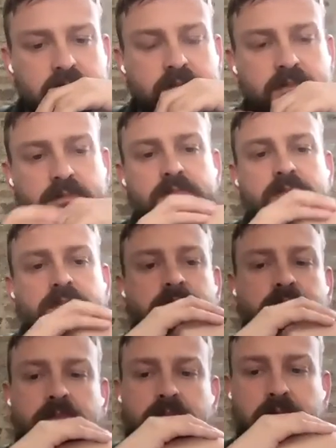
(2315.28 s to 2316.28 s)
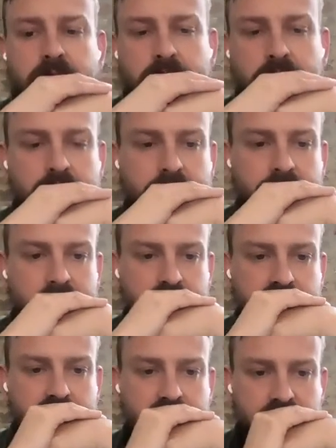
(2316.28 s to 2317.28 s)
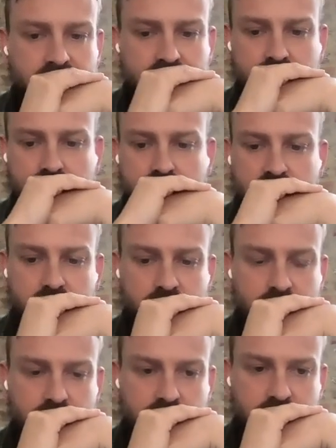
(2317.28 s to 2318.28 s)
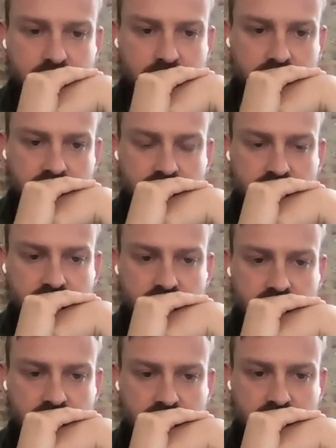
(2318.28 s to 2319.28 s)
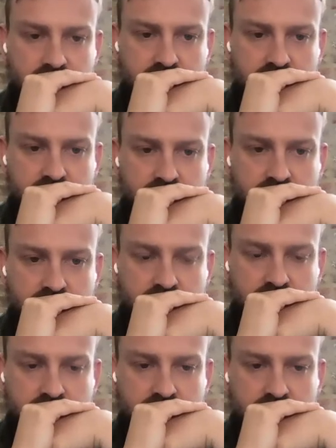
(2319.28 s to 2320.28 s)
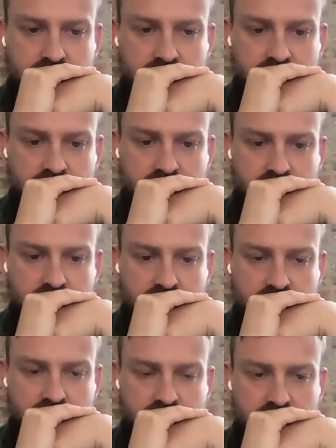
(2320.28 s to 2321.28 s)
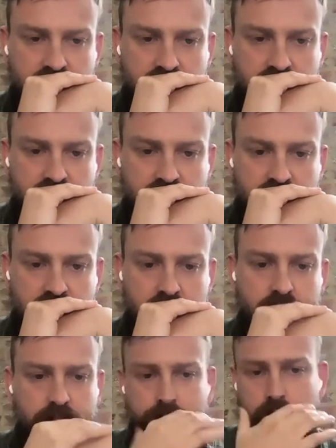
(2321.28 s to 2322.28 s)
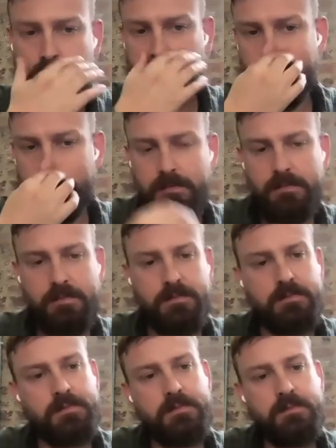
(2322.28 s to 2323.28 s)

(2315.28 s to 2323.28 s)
This person isn't speaking.